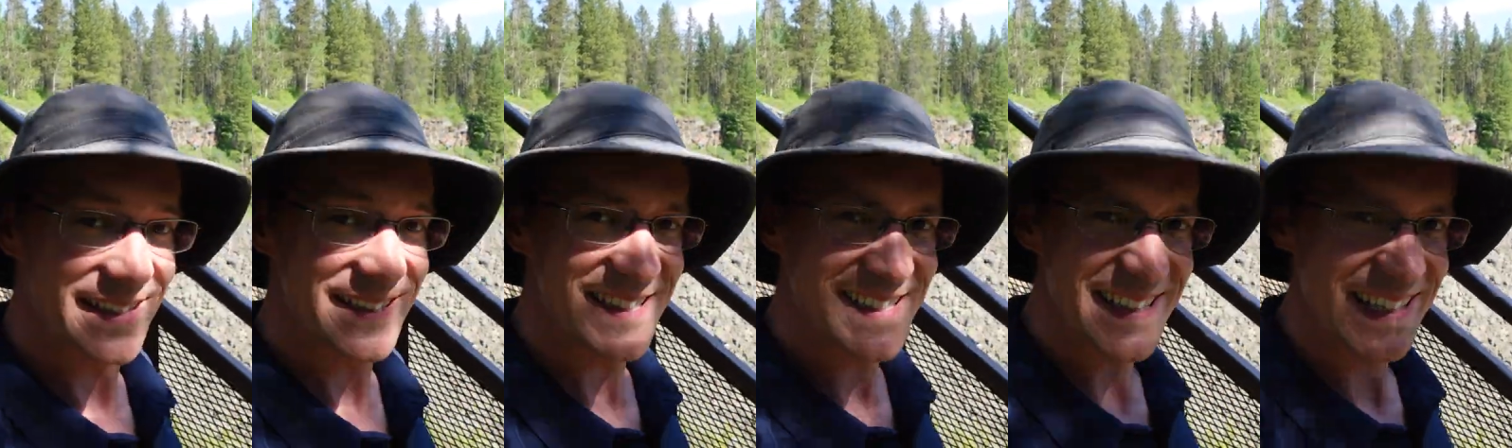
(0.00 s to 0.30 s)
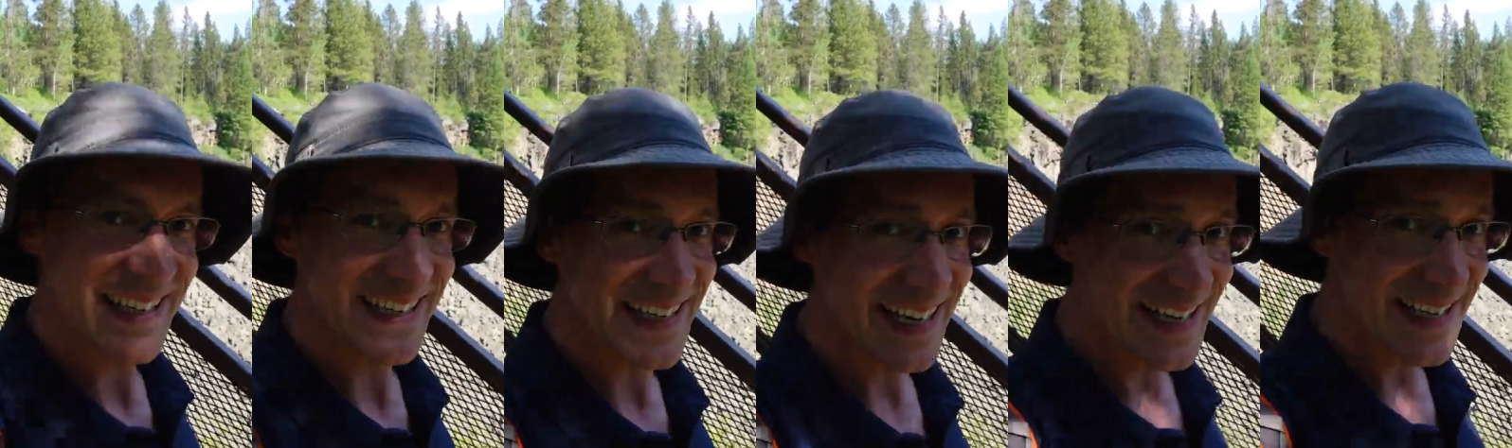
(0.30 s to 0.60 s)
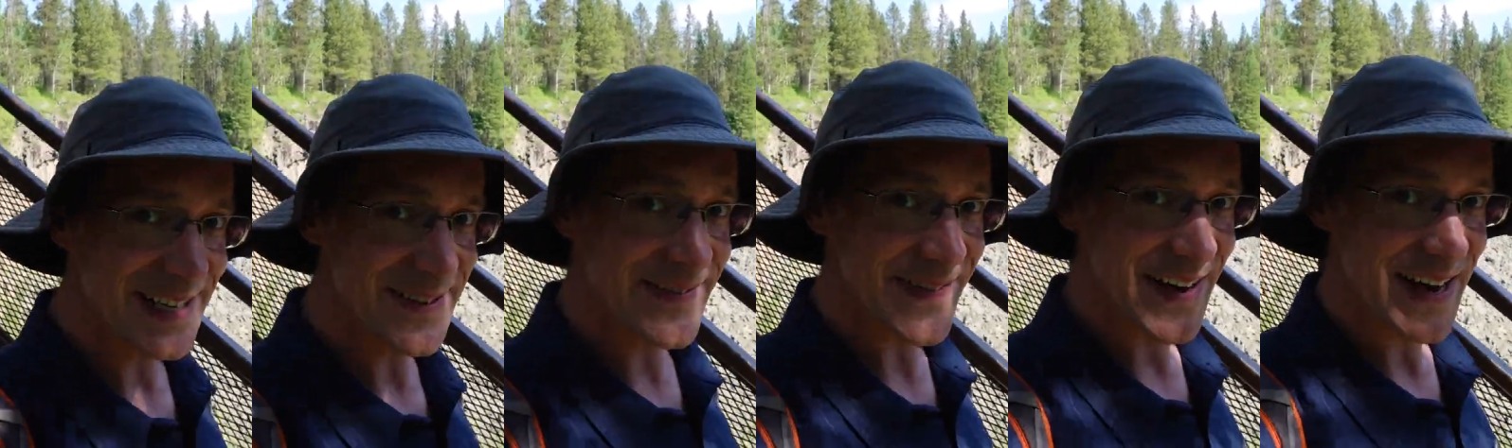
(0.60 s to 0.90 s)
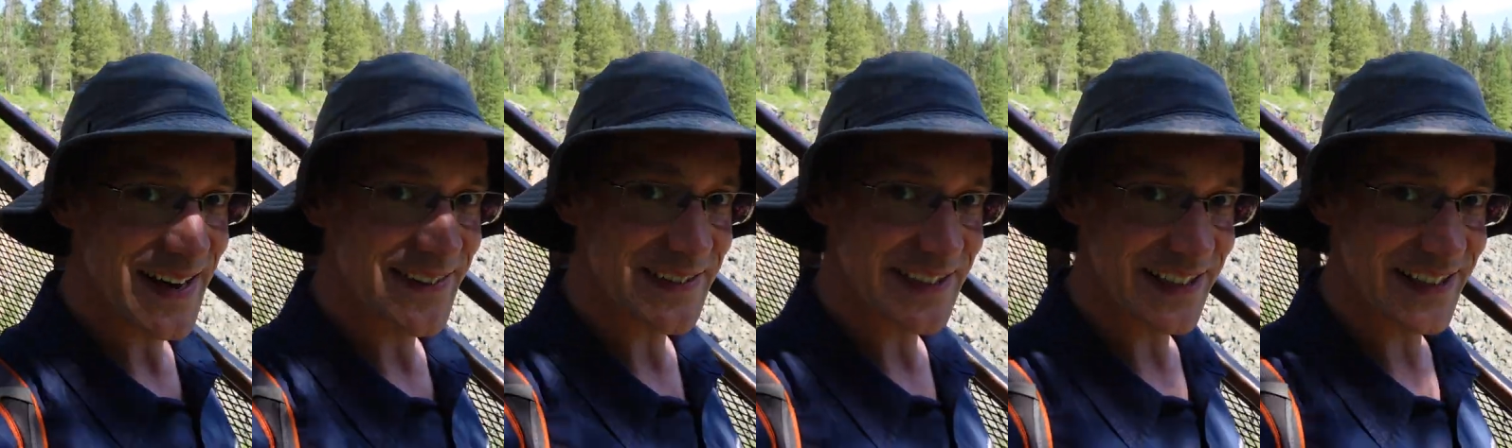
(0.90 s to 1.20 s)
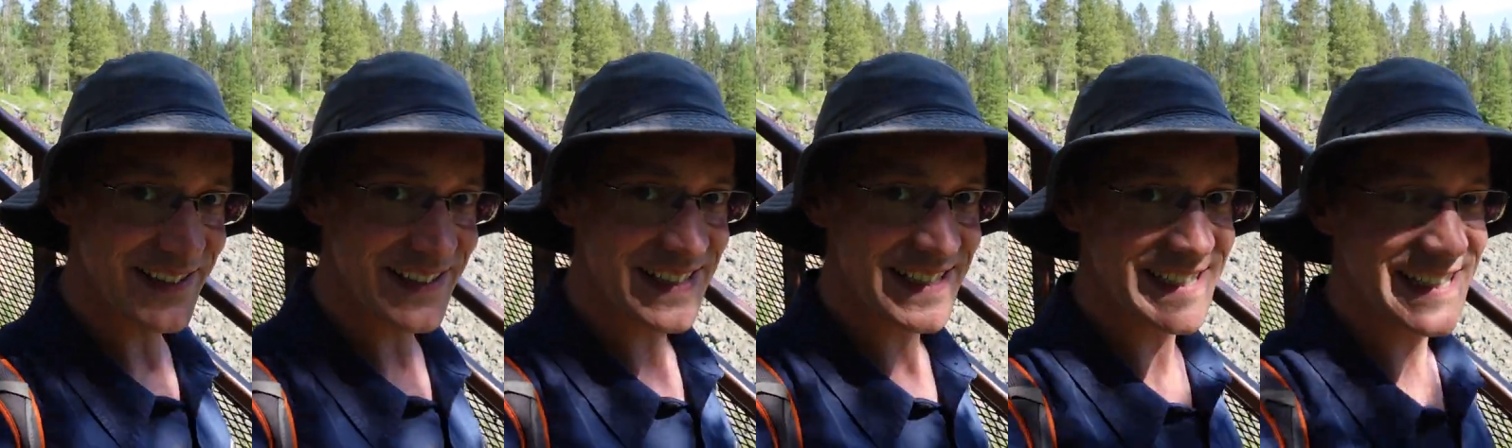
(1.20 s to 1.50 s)
This is like an
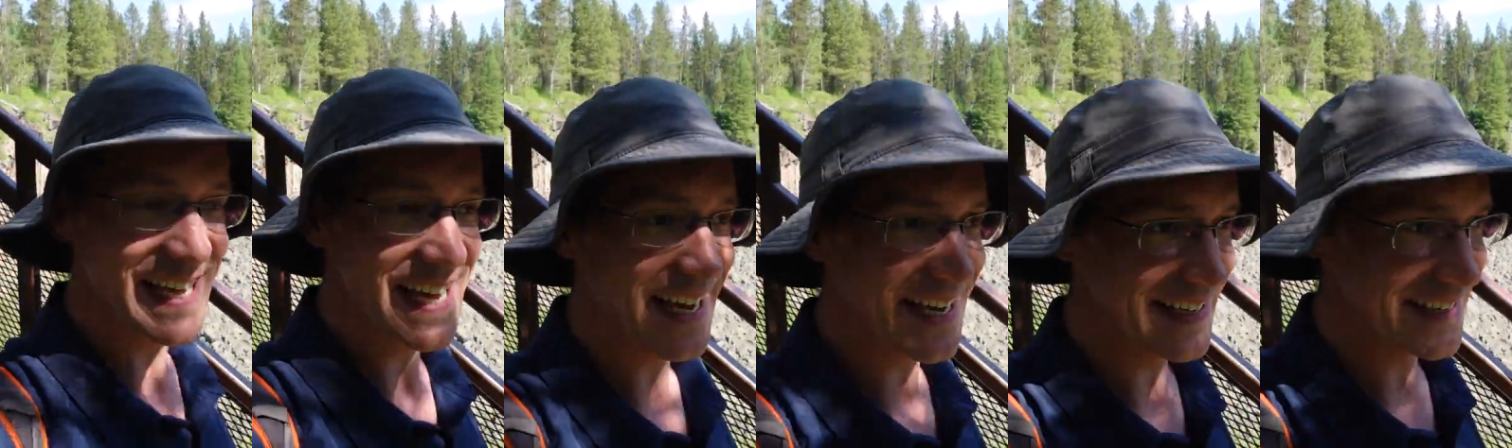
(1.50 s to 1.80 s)
85-degree day,